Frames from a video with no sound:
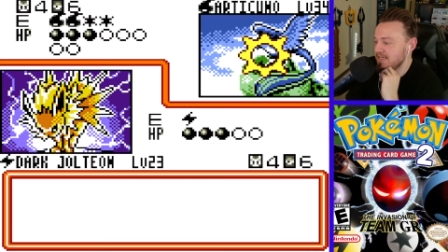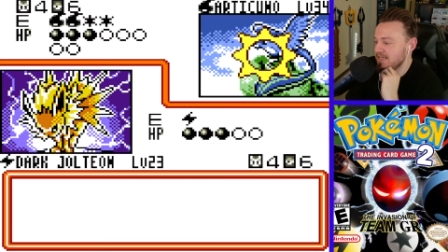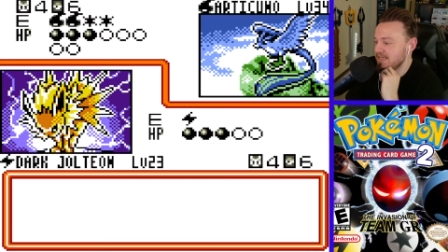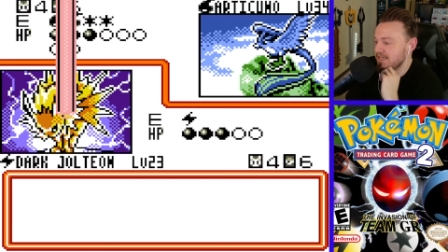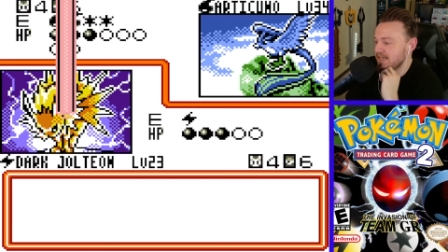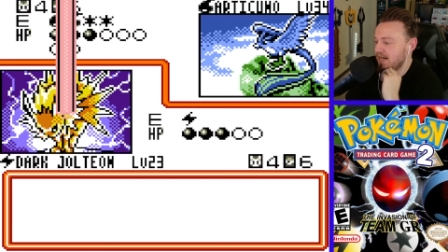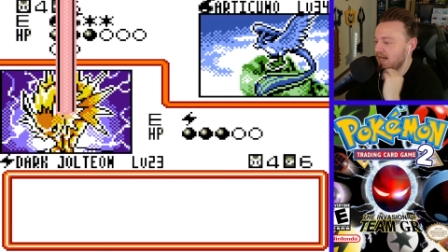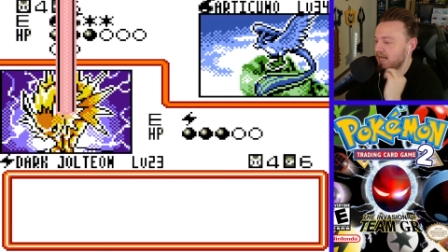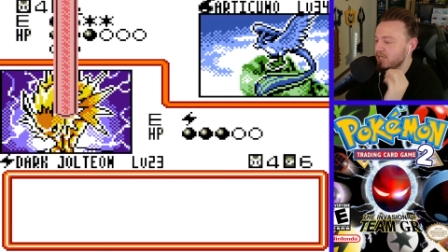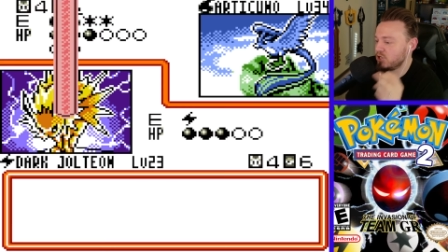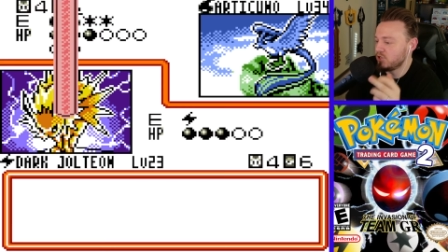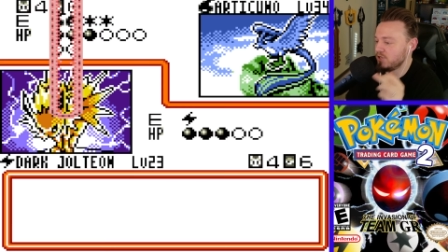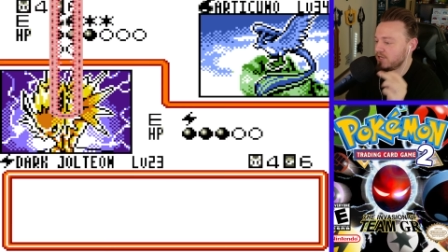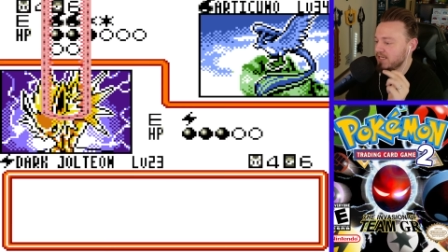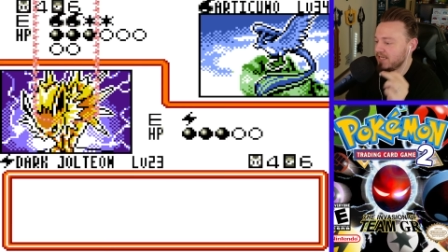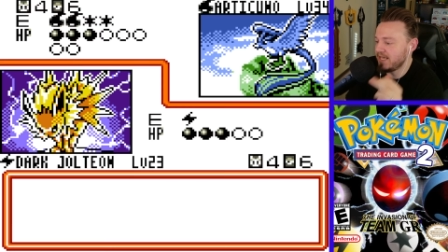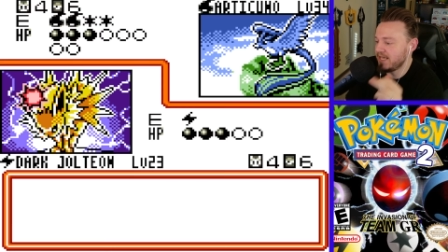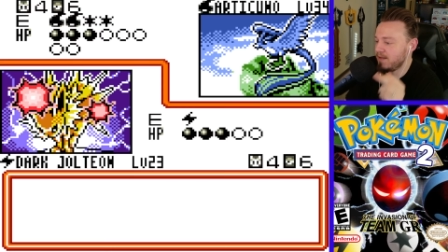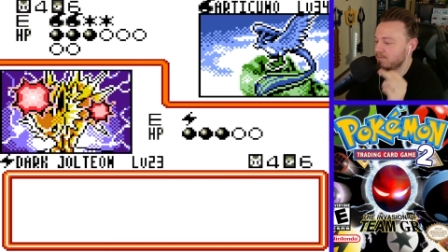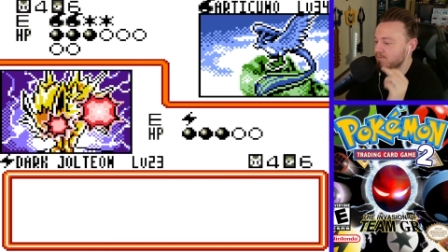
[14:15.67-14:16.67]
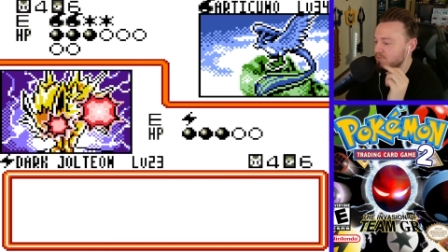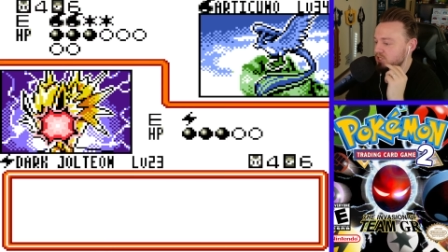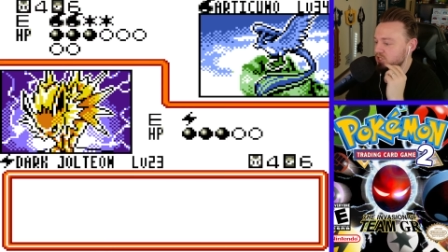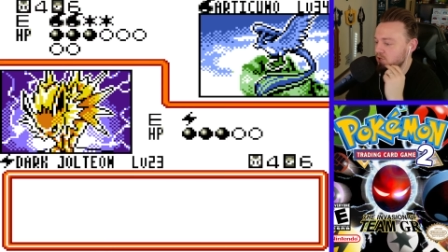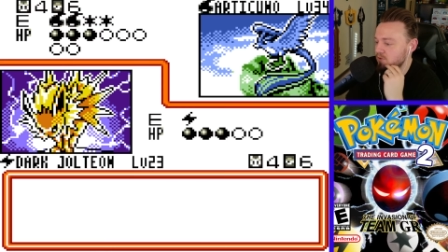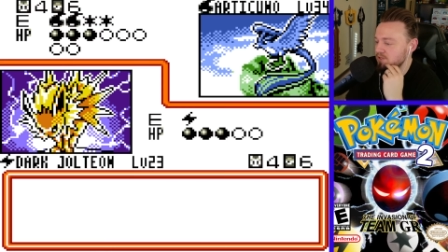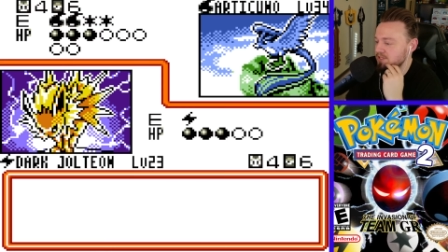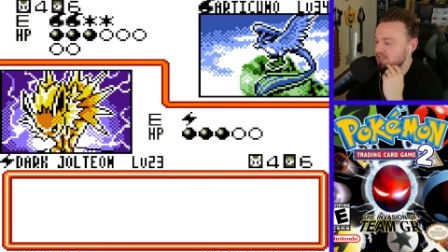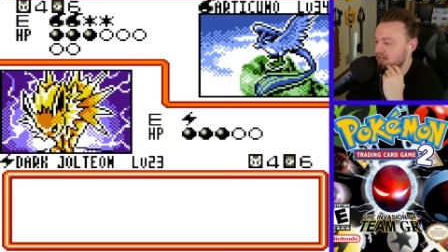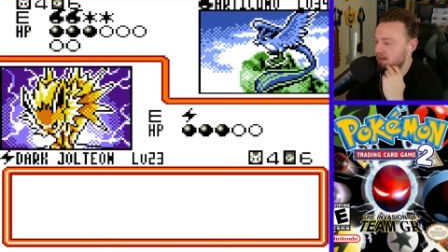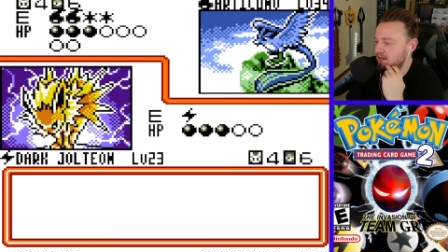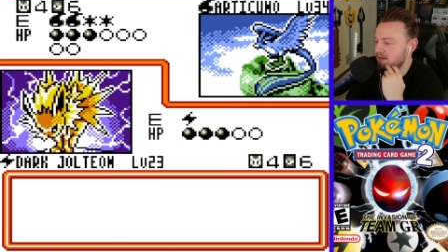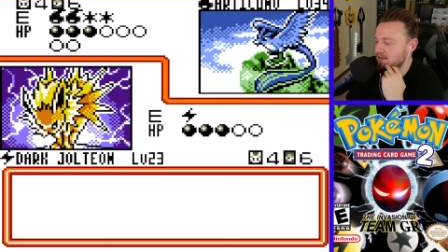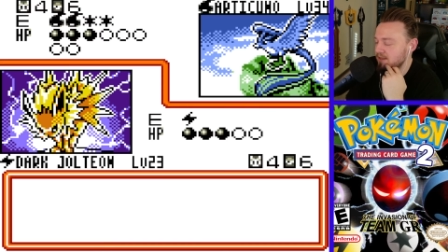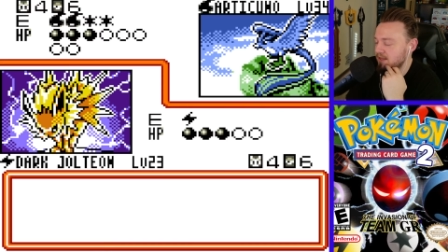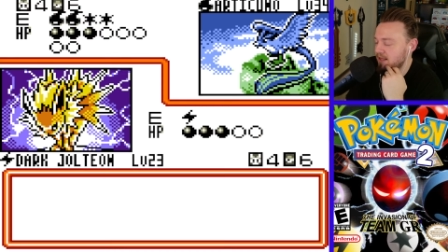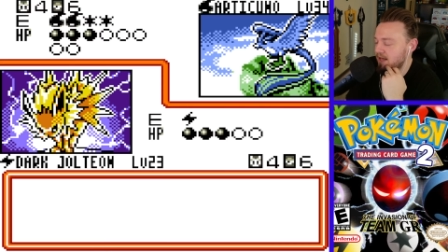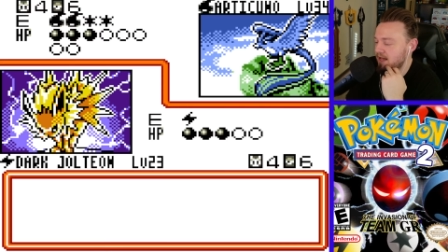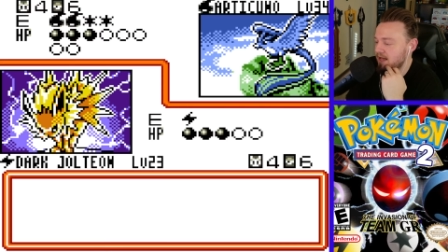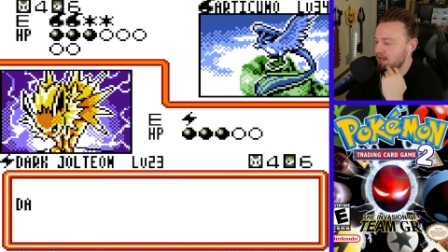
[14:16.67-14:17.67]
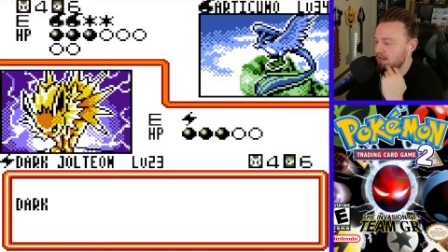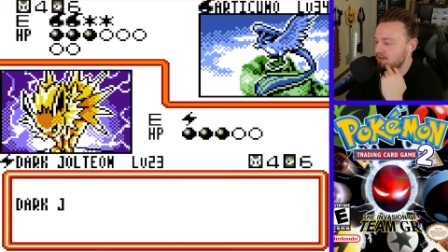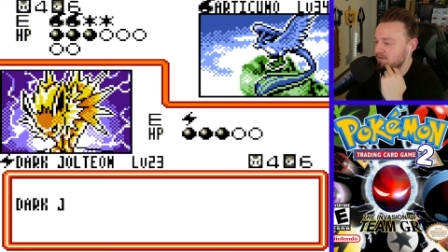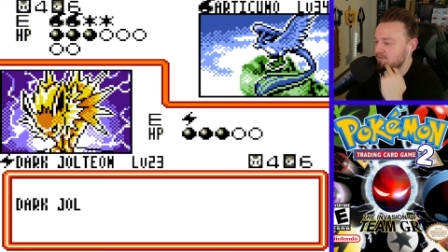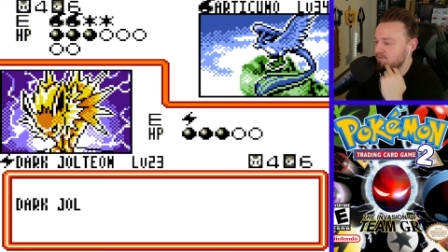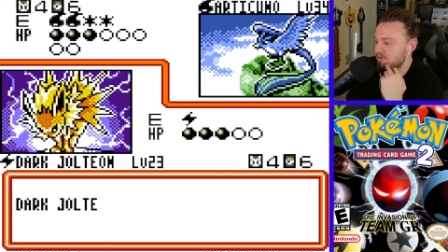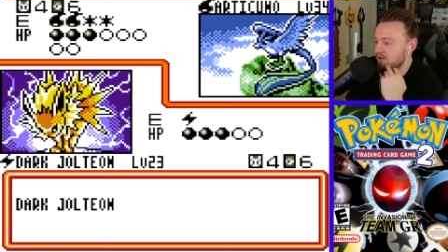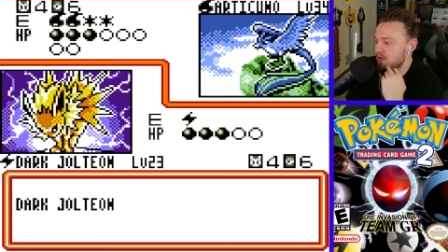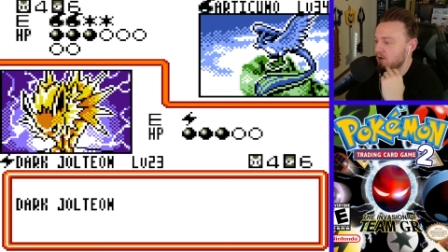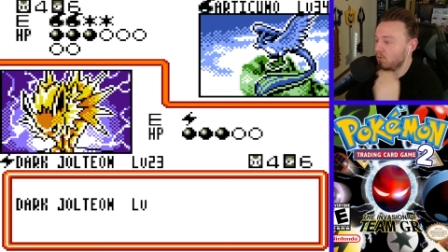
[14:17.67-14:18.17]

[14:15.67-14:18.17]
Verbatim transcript: I could have kept Jolteon alive.